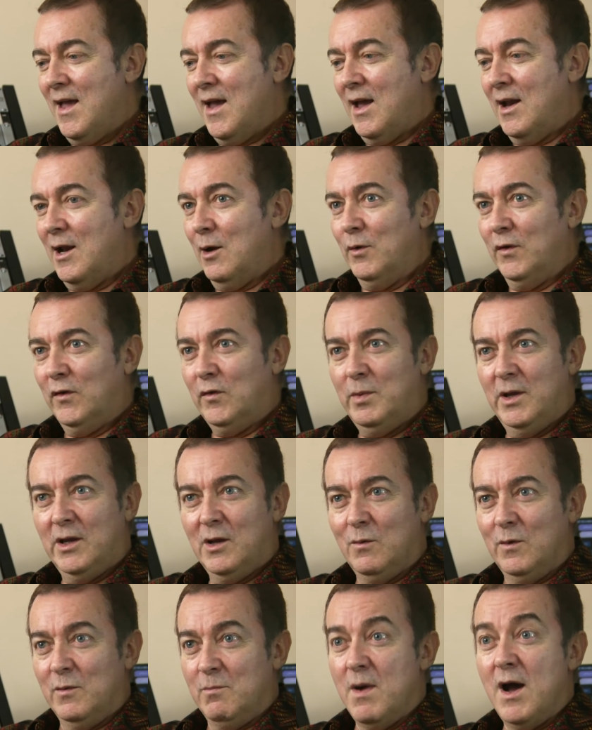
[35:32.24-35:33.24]
and I was
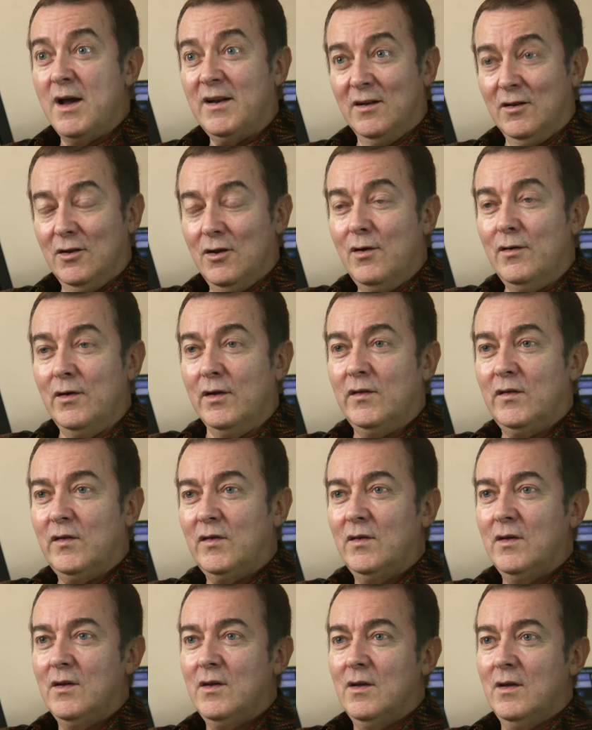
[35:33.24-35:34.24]
speaking with Martin
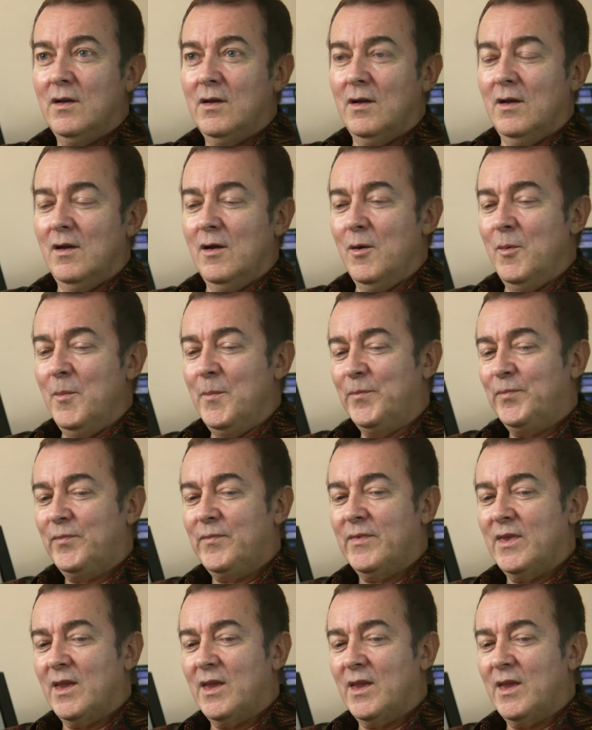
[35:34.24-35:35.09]
Lawrence um,